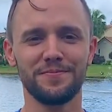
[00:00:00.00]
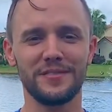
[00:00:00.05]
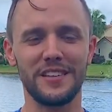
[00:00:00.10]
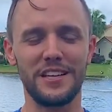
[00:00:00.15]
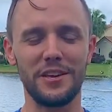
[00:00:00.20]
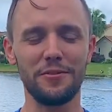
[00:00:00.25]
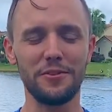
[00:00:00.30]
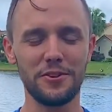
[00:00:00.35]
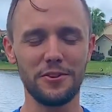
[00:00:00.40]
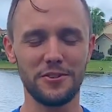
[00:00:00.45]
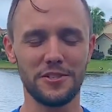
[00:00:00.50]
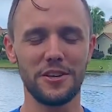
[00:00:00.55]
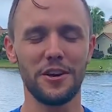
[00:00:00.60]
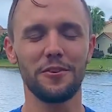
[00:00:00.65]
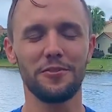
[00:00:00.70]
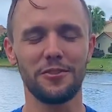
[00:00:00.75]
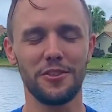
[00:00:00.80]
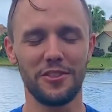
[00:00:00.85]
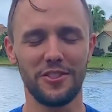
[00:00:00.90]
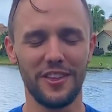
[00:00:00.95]
Giving
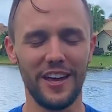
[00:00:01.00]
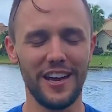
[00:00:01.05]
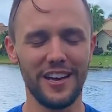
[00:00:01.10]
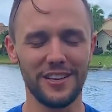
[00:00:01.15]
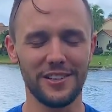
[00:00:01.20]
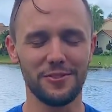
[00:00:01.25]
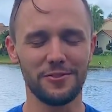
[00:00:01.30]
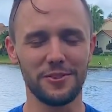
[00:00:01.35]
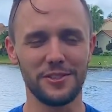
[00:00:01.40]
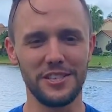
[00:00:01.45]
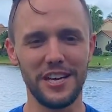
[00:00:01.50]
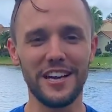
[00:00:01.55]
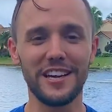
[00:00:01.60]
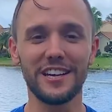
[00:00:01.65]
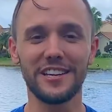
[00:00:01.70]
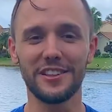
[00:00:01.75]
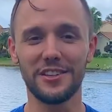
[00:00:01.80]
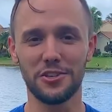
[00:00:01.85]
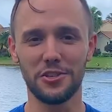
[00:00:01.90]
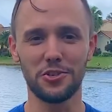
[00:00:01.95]
yourself the thanks for
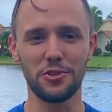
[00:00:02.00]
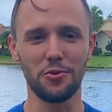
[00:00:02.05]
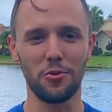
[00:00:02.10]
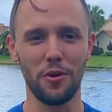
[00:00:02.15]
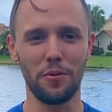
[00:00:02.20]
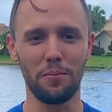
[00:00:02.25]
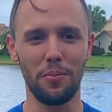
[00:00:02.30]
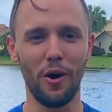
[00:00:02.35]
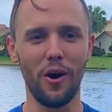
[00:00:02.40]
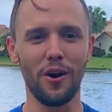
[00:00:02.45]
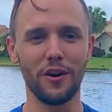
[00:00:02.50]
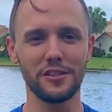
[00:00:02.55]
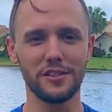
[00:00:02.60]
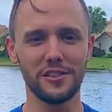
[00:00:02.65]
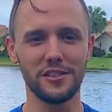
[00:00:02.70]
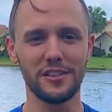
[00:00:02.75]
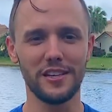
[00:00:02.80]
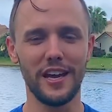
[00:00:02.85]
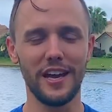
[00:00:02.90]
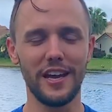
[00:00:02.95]
taking this short pause
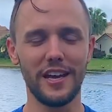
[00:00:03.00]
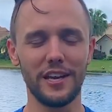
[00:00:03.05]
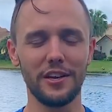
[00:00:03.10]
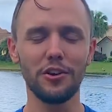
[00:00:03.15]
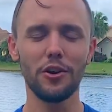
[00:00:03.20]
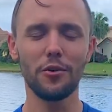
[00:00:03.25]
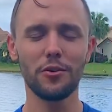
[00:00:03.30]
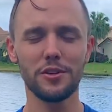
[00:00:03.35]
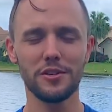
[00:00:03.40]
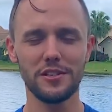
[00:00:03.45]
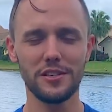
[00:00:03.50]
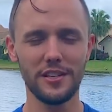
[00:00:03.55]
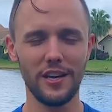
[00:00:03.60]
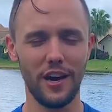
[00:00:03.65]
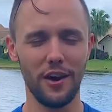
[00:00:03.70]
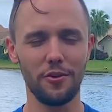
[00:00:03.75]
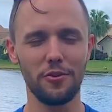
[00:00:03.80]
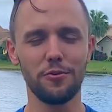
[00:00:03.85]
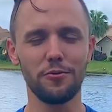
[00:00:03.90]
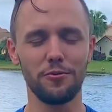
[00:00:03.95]
today and noticing
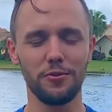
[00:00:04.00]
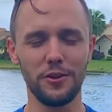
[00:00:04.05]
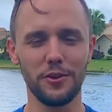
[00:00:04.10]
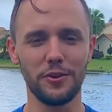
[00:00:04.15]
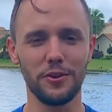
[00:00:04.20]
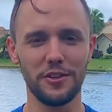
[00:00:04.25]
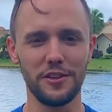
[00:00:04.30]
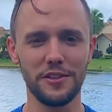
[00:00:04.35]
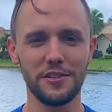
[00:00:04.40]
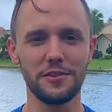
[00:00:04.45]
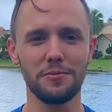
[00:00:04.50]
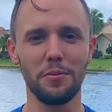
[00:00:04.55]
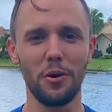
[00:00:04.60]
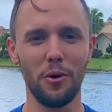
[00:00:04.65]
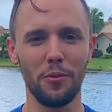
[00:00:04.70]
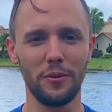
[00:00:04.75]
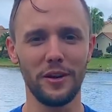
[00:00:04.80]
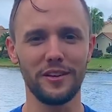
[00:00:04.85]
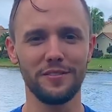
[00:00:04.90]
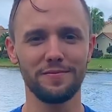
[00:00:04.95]
how you feel in this
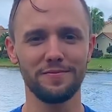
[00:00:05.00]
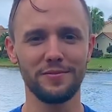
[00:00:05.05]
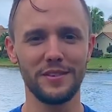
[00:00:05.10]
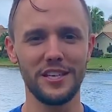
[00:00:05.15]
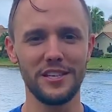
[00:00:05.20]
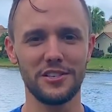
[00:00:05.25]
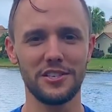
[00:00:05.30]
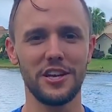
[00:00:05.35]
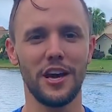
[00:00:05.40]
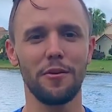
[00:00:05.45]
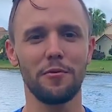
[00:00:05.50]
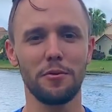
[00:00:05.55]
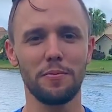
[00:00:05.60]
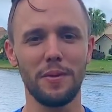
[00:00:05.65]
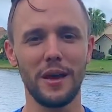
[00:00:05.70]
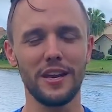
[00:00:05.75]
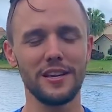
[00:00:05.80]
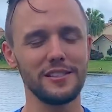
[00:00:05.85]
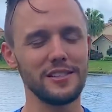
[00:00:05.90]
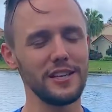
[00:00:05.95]
moment. Each time we
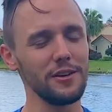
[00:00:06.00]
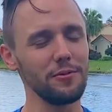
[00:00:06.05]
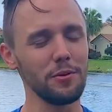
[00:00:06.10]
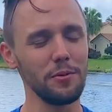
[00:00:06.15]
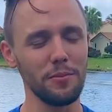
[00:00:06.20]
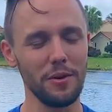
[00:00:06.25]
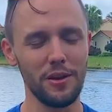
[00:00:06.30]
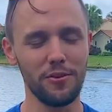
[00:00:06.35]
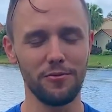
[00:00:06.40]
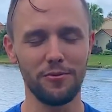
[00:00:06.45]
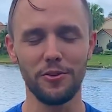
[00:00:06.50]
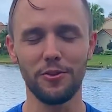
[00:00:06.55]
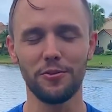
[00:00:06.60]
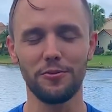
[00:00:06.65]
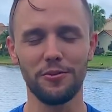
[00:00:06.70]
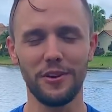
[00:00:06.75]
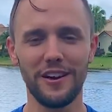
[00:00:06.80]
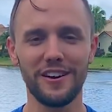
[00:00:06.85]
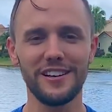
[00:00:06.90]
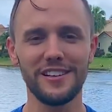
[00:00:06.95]
meditate, we may feel
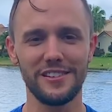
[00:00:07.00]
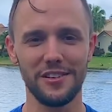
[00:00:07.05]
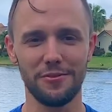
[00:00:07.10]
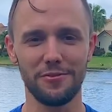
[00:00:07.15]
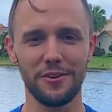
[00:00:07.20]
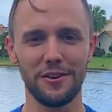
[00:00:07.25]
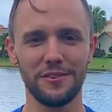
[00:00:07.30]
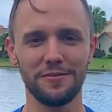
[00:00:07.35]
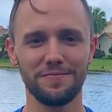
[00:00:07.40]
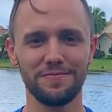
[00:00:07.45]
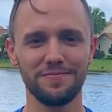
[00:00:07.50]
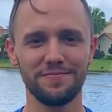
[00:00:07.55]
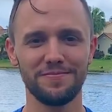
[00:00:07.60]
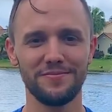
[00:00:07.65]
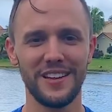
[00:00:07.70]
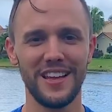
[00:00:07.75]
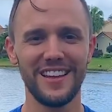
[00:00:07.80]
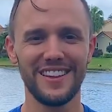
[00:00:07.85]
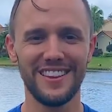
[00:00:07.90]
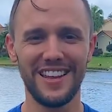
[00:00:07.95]
very different.
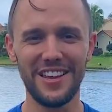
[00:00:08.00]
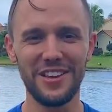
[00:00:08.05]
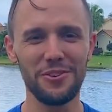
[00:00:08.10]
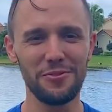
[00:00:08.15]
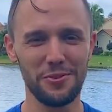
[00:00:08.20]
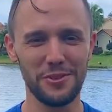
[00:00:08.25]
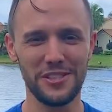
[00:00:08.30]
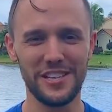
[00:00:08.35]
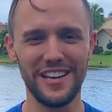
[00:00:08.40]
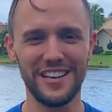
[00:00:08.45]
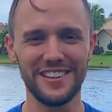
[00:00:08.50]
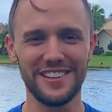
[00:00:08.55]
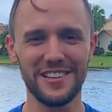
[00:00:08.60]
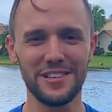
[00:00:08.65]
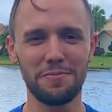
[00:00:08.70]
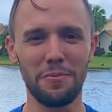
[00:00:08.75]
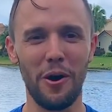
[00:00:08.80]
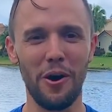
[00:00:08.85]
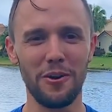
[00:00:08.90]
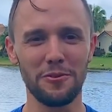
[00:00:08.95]
Thank you for taking
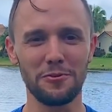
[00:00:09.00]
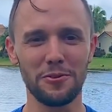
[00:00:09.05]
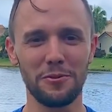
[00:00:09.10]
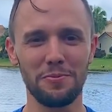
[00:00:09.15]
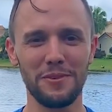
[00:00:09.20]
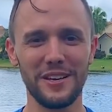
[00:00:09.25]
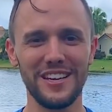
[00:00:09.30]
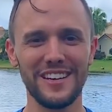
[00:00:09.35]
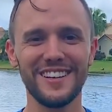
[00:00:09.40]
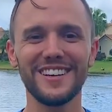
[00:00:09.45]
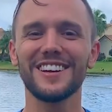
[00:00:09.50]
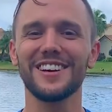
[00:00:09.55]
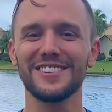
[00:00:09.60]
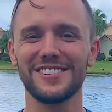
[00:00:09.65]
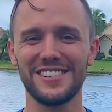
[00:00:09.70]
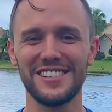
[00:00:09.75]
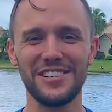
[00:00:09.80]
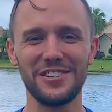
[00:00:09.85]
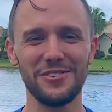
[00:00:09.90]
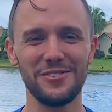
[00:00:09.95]
this pause with me, and I'll
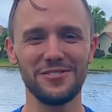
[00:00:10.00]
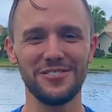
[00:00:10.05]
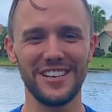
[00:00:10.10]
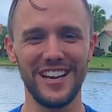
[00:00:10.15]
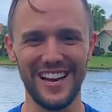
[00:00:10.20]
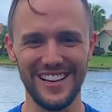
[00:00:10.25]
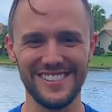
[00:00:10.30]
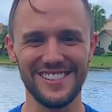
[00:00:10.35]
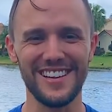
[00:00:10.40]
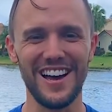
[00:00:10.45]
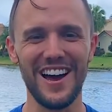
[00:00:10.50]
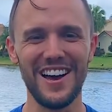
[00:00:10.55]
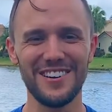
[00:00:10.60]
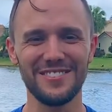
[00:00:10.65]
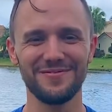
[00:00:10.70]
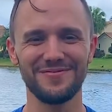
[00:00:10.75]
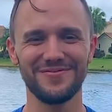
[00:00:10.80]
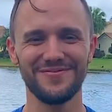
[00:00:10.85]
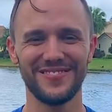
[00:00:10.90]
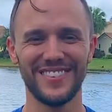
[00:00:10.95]
see you next time.